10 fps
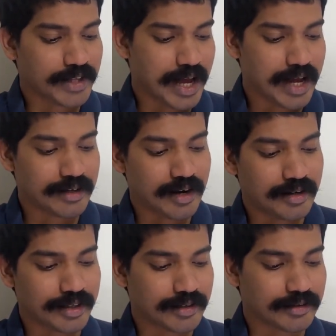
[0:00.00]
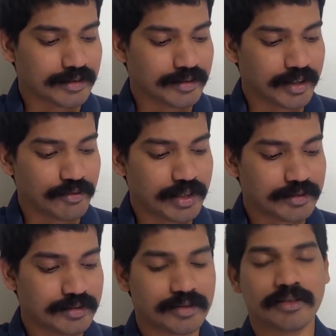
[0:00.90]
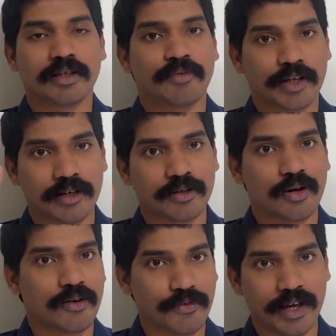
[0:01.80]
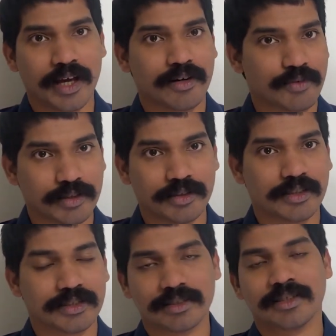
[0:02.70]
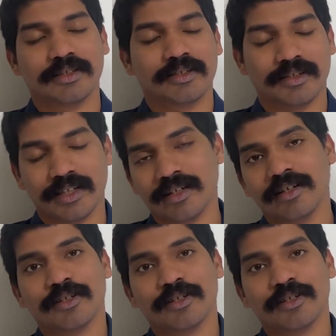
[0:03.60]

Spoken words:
And Article 31, certificate of airworthiness, right?